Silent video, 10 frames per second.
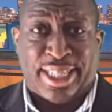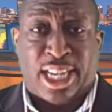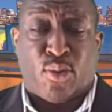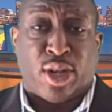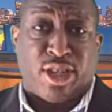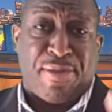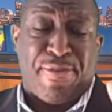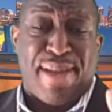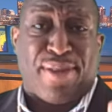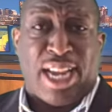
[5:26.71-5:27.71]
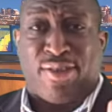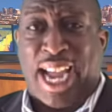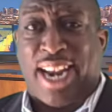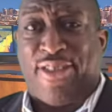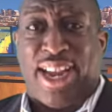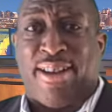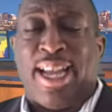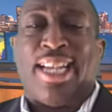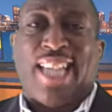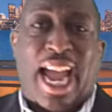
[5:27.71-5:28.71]
In other words, there'll be people that are kind of there
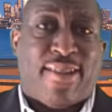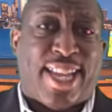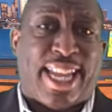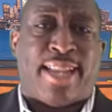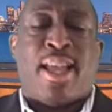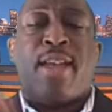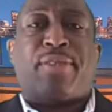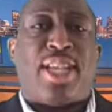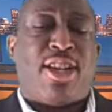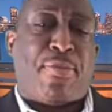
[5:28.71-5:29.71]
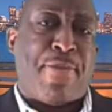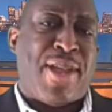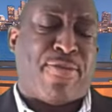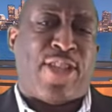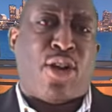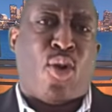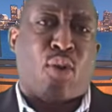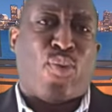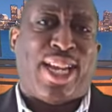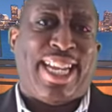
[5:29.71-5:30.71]
tire kicking, but then there'll be people there who are
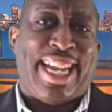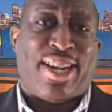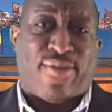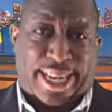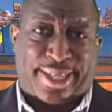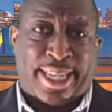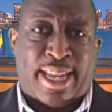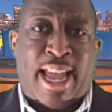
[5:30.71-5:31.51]
really interested.